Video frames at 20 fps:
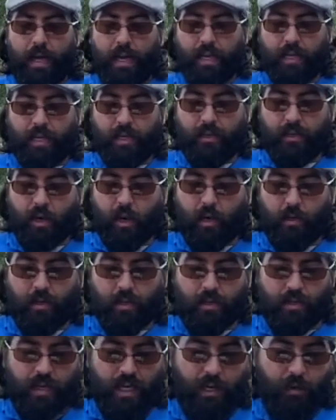egg carton
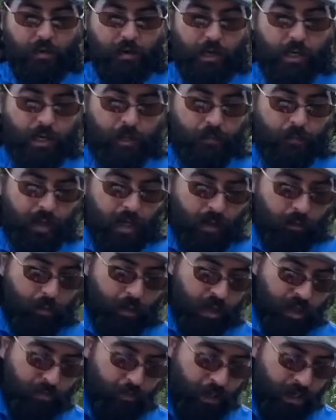container here. But
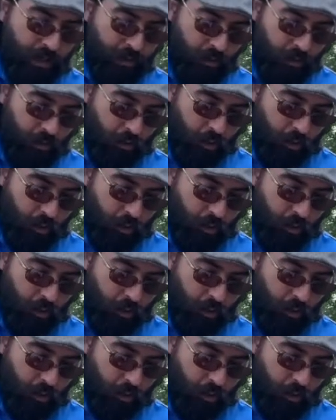you just make your little